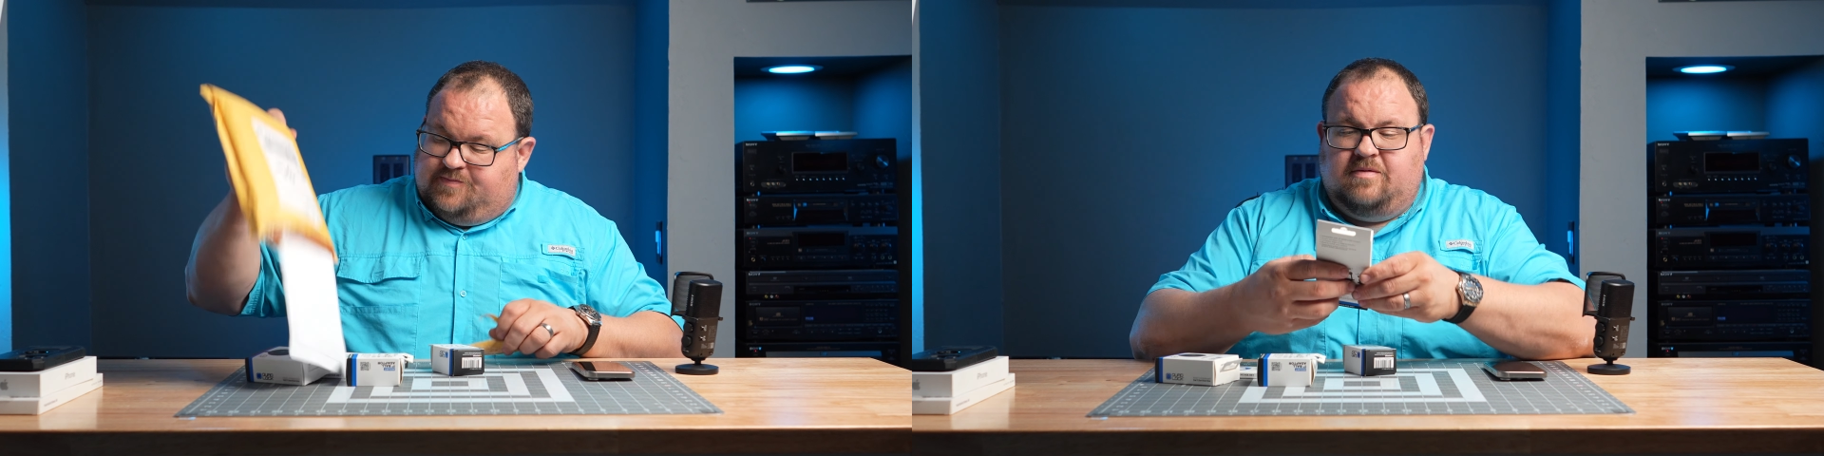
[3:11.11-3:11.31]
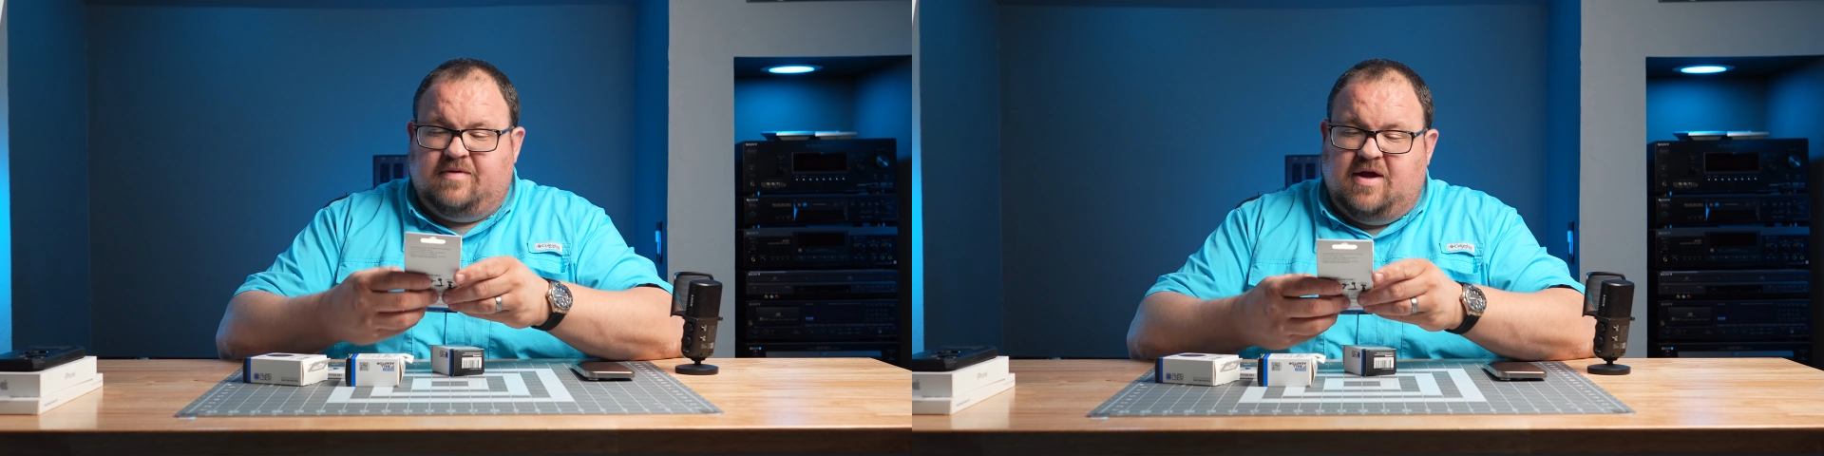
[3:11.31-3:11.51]

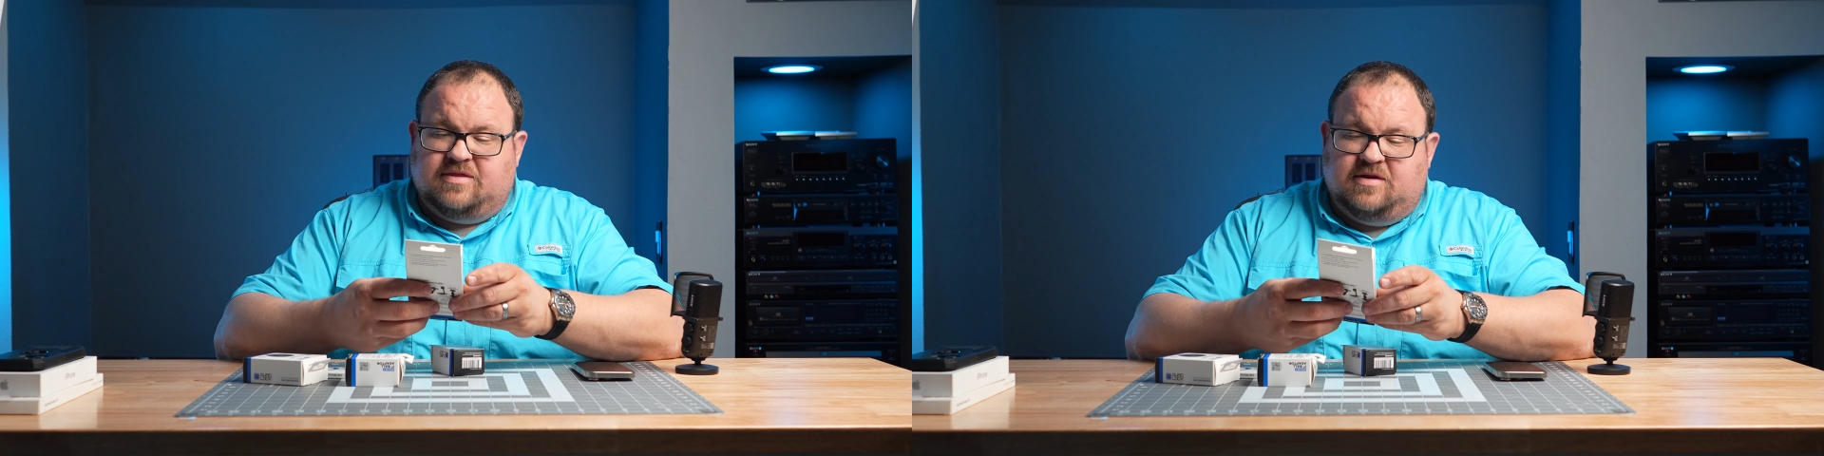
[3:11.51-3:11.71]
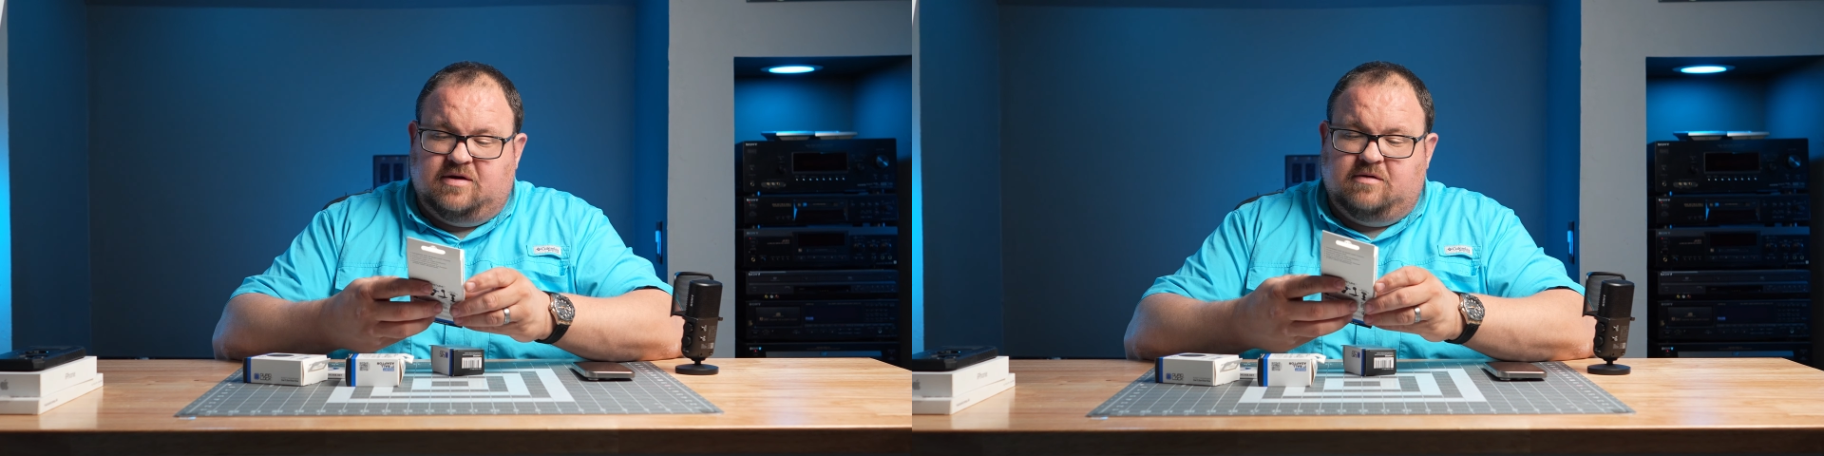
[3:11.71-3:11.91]
We've
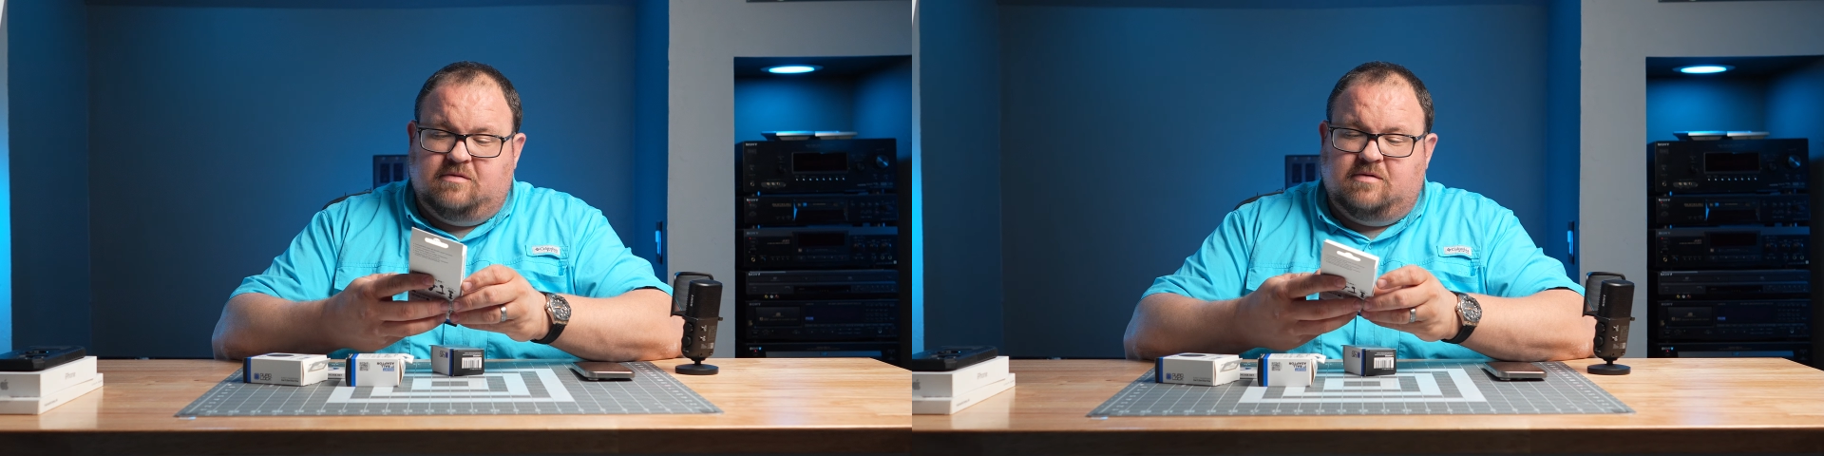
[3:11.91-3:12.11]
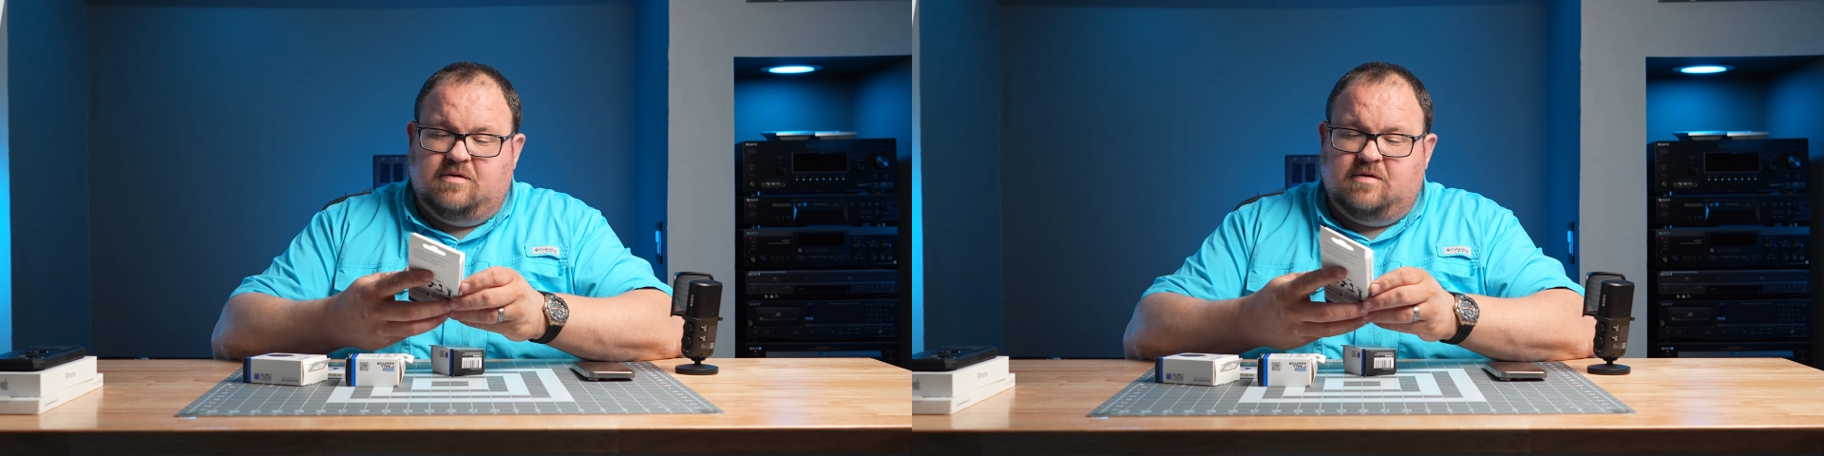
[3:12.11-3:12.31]
got the
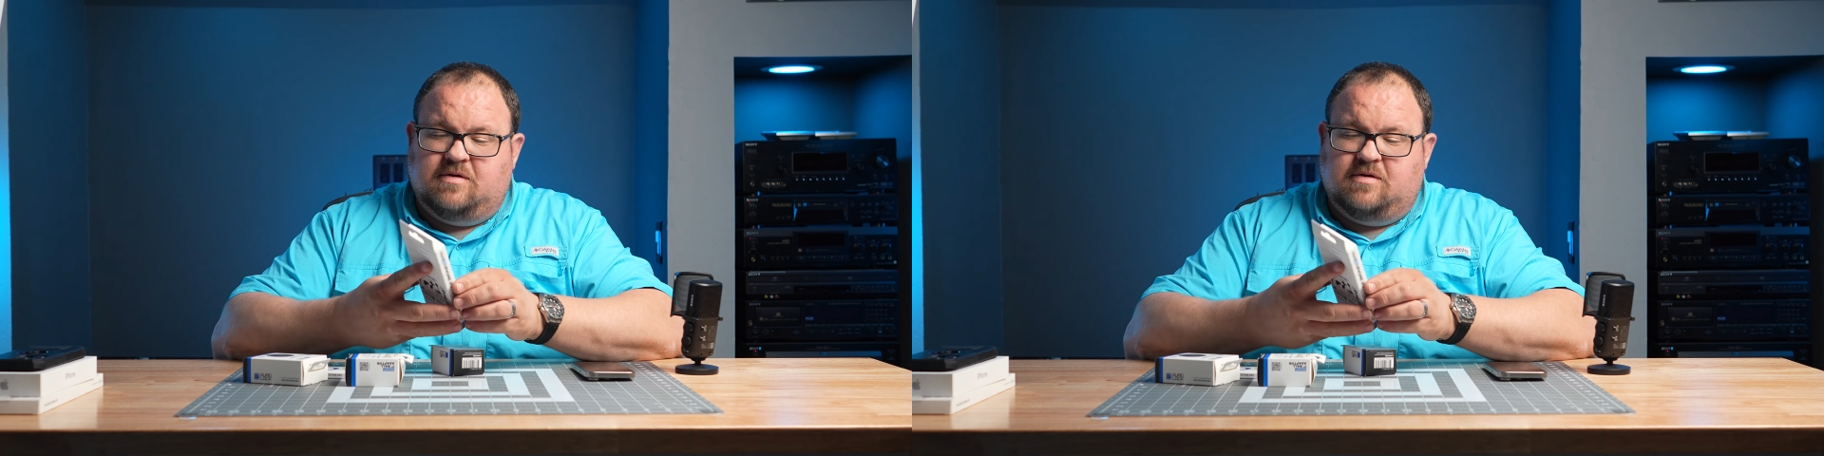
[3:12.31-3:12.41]
new